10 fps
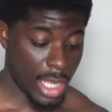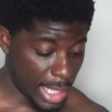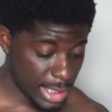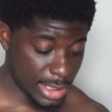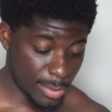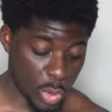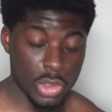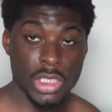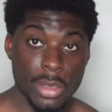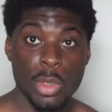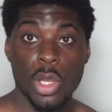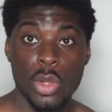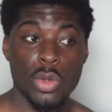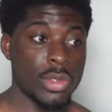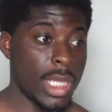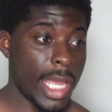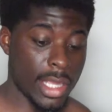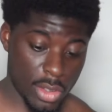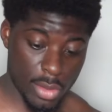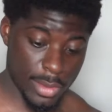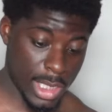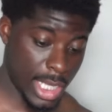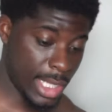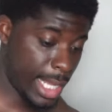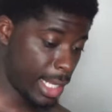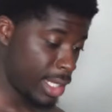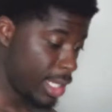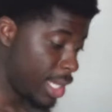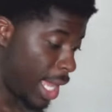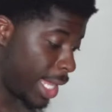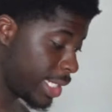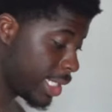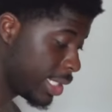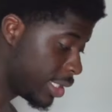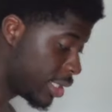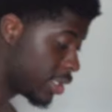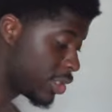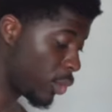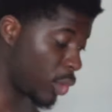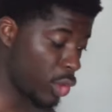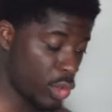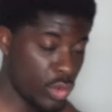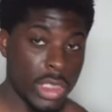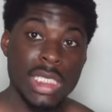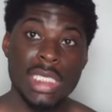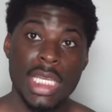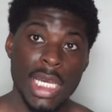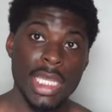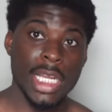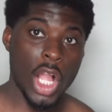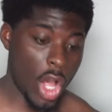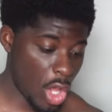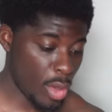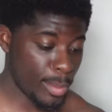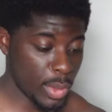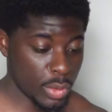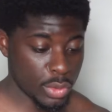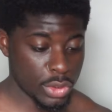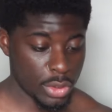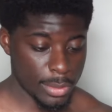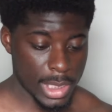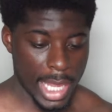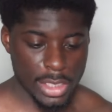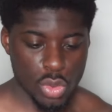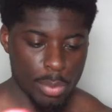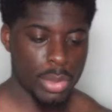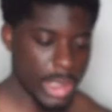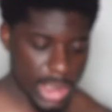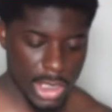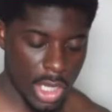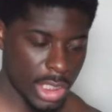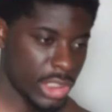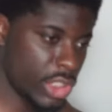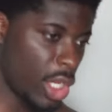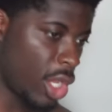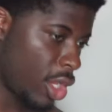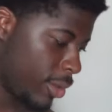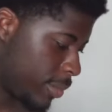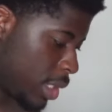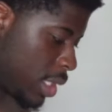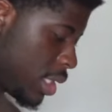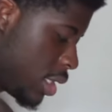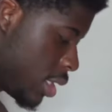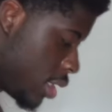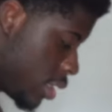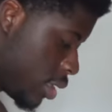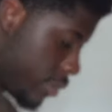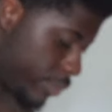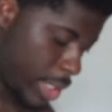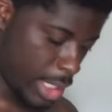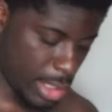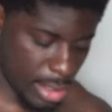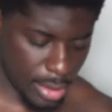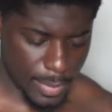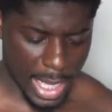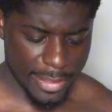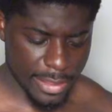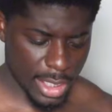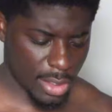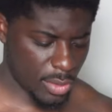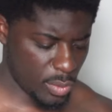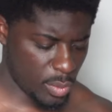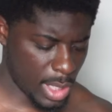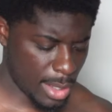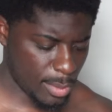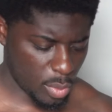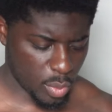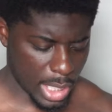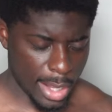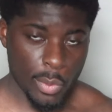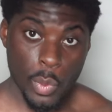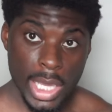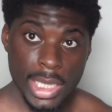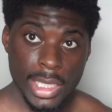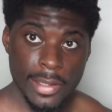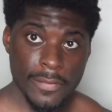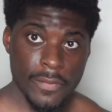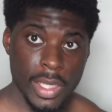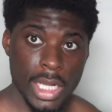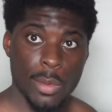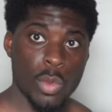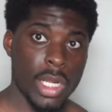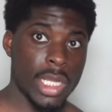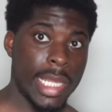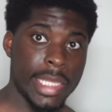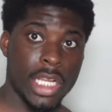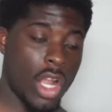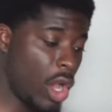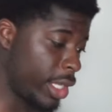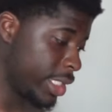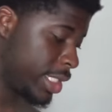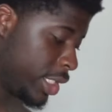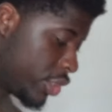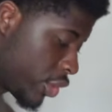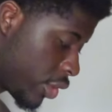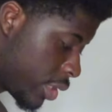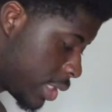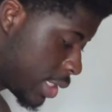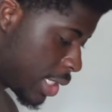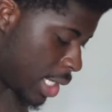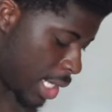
I need some more gym clothes. Like, you know what I'm saying? Like, I need to work on these color combos. You know what I'm saying? I do a pretty solid job but um, I think when I'm when I weight lift and I'm wearing like the cotton t-shirts,